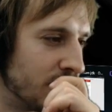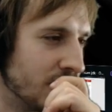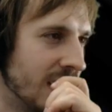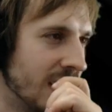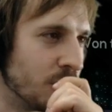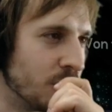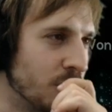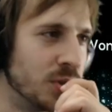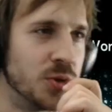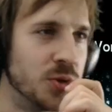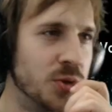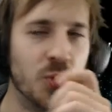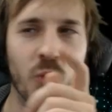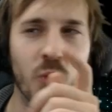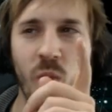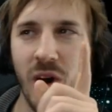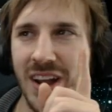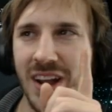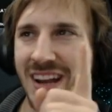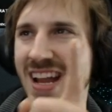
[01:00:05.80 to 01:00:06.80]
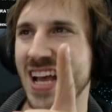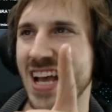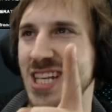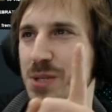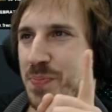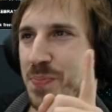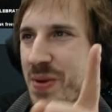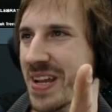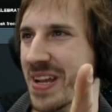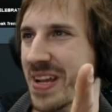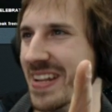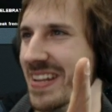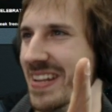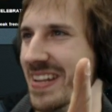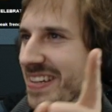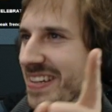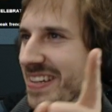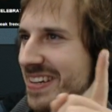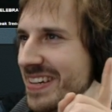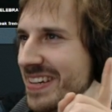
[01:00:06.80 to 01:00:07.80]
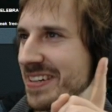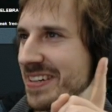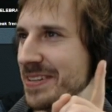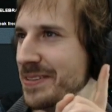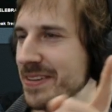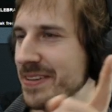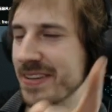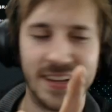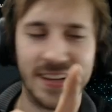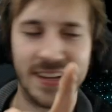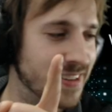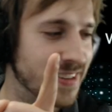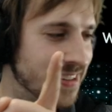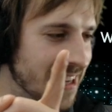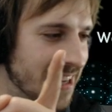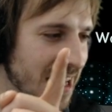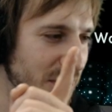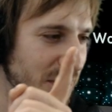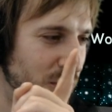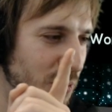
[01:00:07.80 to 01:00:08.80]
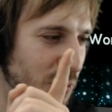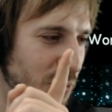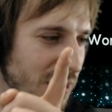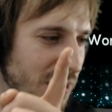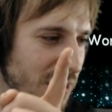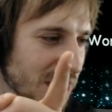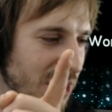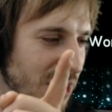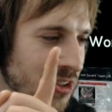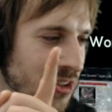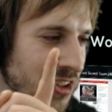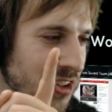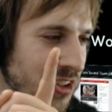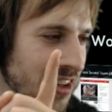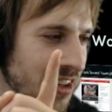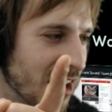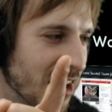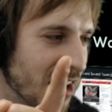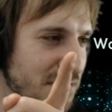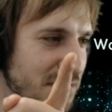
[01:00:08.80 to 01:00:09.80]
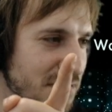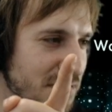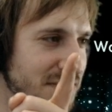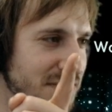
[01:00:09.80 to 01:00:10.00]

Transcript: that, we'll do one last pin, And then we'll call the day off.